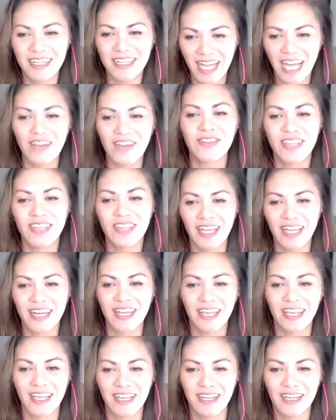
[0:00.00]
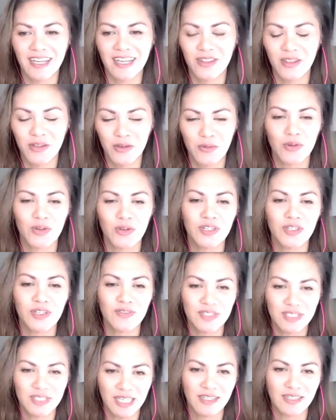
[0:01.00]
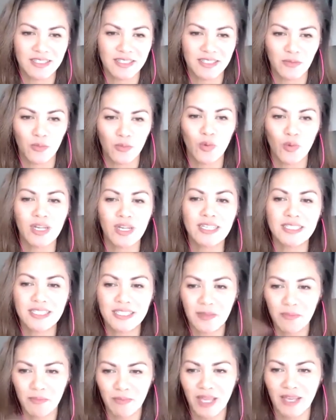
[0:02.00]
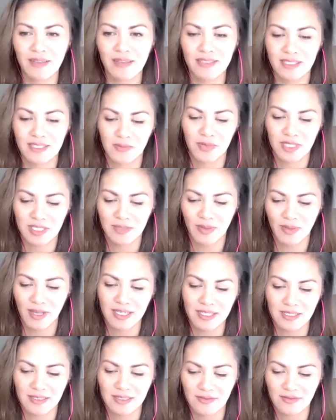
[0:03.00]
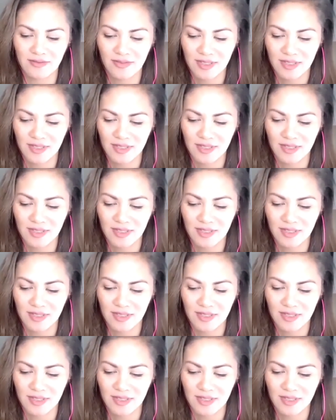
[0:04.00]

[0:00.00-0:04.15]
navigating the world of singledom? What is the male's perspective?